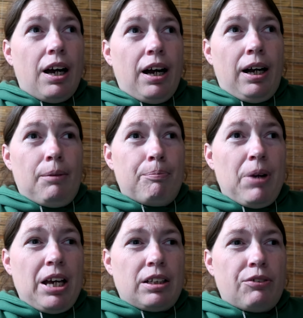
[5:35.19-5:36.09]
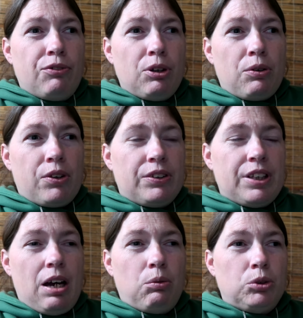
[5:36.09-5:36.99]
Um and I felt that
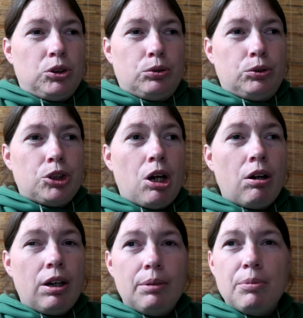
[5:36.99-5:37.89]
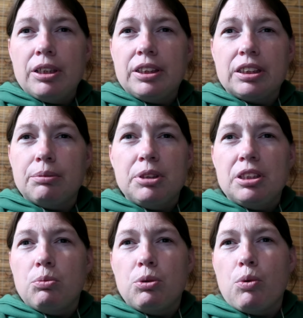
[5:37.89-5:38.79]
that was a good time. It doesn't mean
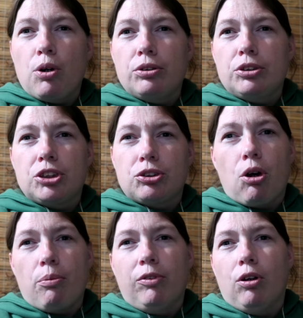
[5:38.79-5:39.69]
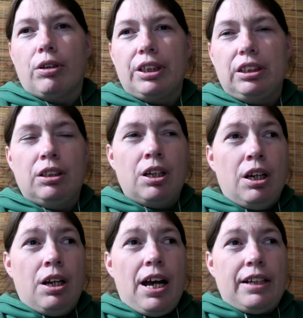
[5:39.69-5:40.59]
that we won't stop vlogging
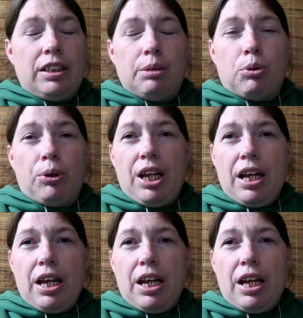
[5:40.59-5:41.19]
at any point.